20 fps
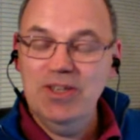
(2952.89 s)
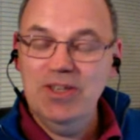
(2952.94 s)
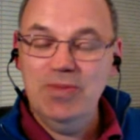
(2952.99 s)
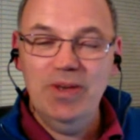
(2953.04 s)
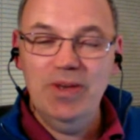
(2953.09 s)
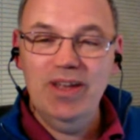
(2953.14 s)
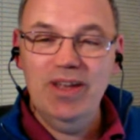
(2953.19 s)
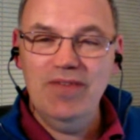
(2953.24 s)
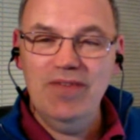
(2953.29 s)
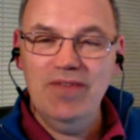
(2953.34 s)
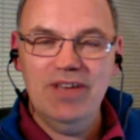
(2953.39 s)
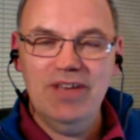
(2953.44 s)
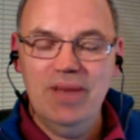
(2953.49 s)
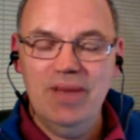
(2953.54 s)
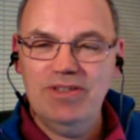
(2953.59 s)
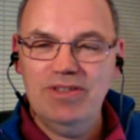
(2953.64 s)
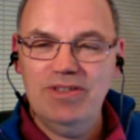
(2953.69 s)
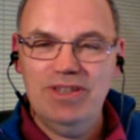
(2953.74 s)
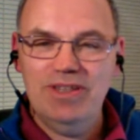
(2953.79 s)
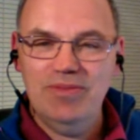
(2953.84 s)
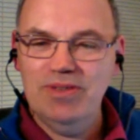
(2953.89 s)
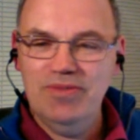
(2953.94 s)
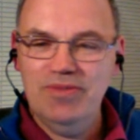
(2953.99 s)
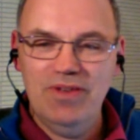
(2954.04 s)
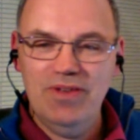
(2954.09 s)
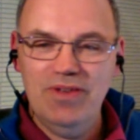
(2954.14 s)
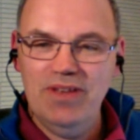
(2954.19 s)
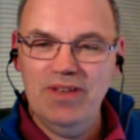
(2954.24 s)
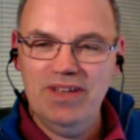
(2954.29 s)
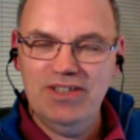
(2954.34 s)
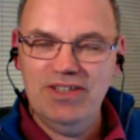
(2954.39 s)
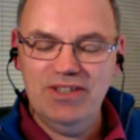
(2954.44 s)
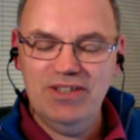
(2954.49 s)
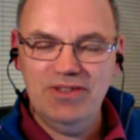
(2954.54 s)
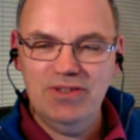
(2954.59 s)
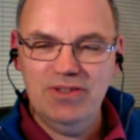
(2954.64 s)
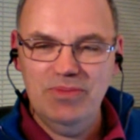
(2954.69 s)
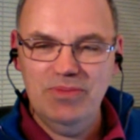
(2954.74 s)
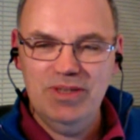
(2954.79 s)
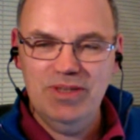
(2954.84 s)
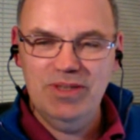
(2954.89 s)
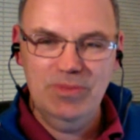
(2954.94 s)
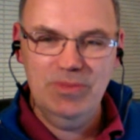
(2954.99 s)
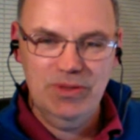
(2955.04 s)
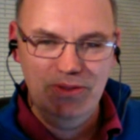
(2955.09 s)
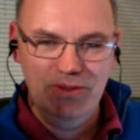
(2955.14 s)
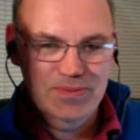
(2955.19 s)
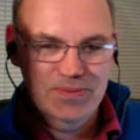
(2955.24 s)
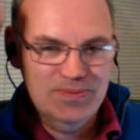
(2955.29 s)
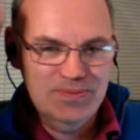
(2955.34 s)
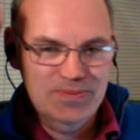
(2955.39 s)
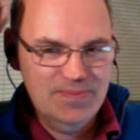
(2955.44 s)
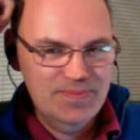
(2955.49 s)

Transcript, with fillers: Because he's been over a couple of times. Have you ever had a chance to meet him at all?